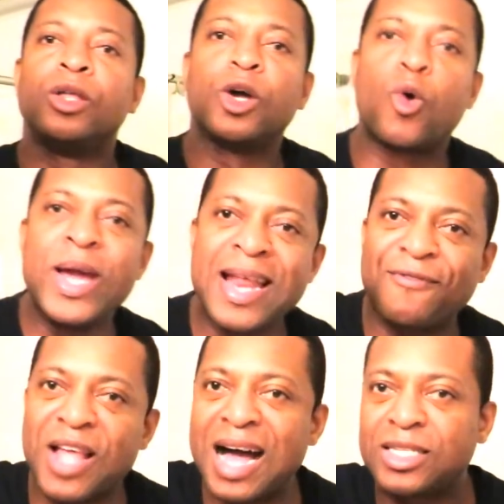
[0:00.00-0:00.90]
The queen
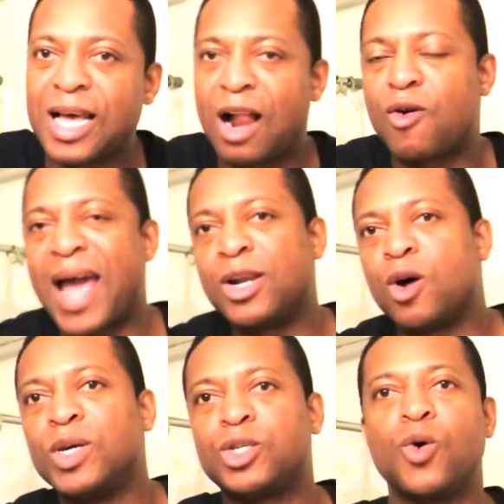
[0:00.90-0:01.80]
of dancehall right
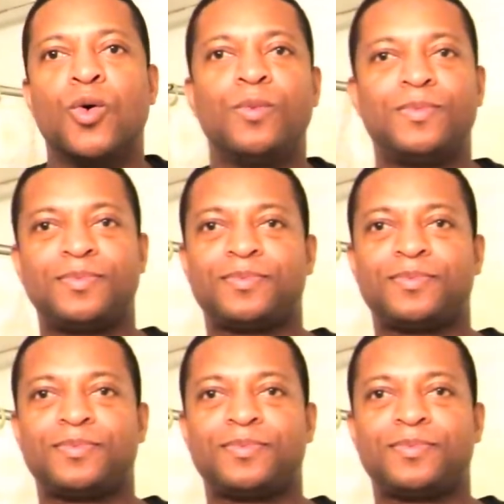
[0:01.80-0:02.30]
now is who?